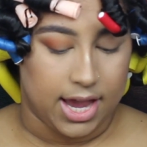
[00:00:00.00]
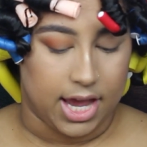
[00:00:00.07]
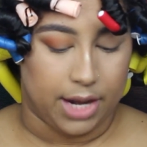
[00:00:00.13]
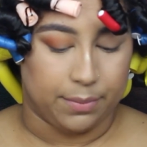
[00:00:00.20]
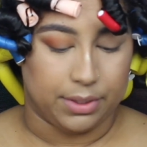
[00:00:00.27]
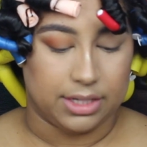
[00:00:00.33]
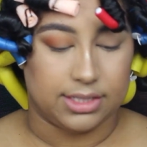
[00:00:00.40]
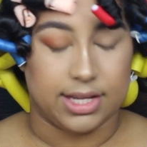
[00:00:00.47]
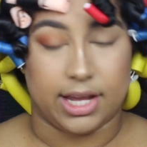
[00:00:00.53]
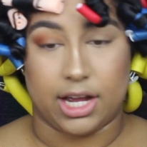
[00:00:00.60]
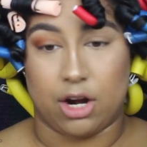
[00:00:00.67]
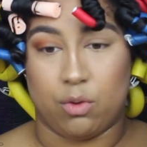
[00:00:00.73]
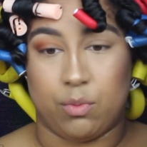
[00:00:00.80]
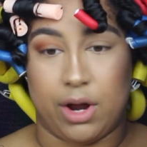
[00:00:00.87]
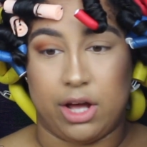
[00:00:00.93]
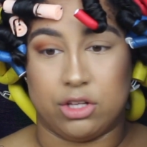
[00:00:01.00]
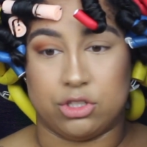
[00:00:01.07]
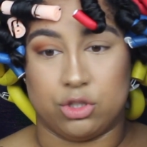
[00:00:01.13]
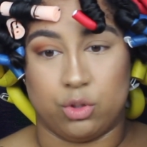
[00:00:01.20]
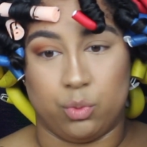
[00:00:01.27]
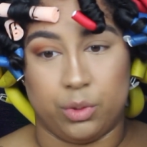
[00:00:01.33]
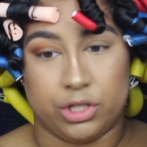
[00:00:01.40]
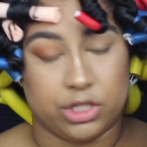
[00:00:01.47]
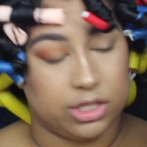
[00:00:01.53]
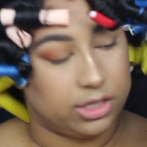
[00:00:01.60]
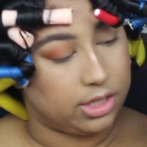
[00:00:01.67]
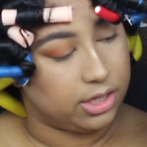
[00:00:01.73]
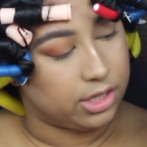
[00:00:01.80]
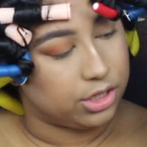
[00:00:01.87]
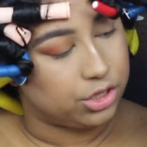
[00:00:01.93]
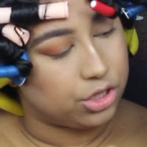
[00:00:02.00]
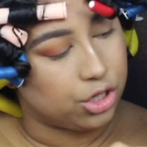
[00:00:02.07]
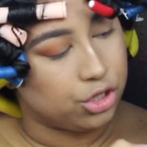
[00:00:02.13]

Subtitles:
And I'm going to take Arousal, which is this